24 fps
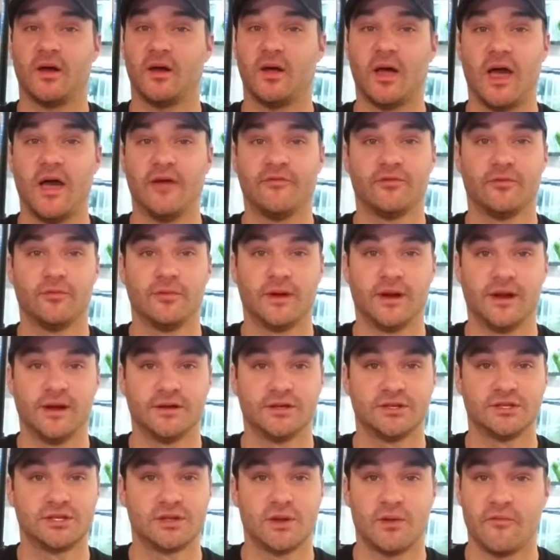everyone
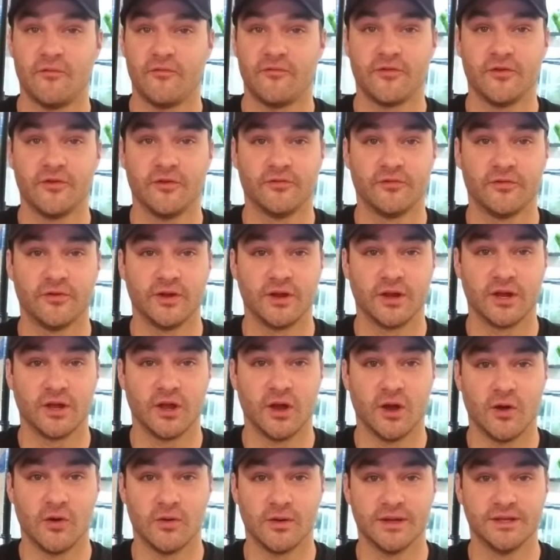else, feel free to
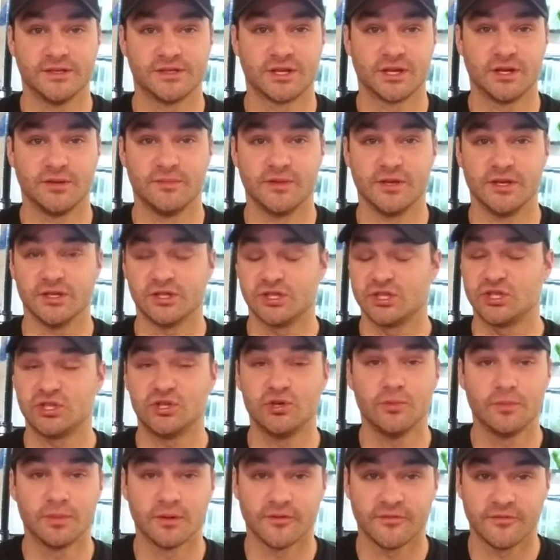go. It's going to be
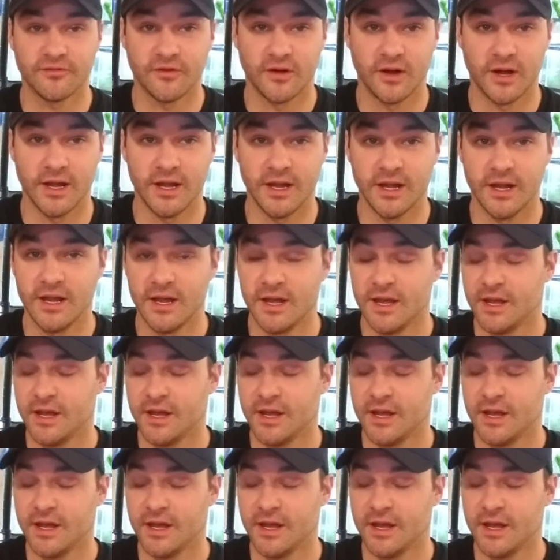super fun.